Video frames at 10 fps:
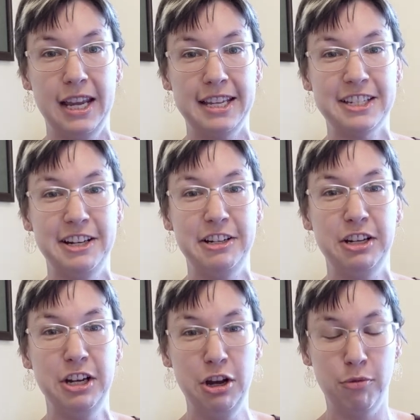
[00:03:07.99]
hands
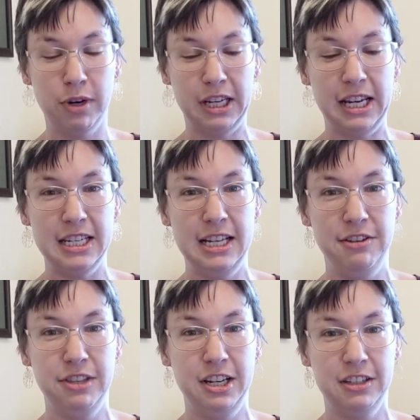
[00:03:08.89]
on, working it
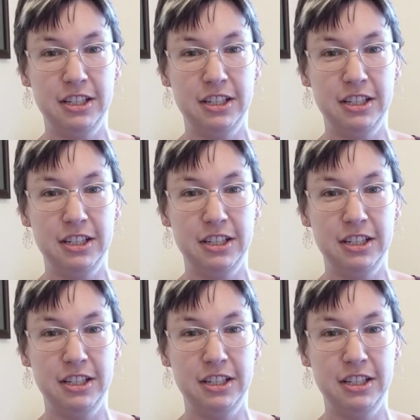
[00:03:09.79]
down there.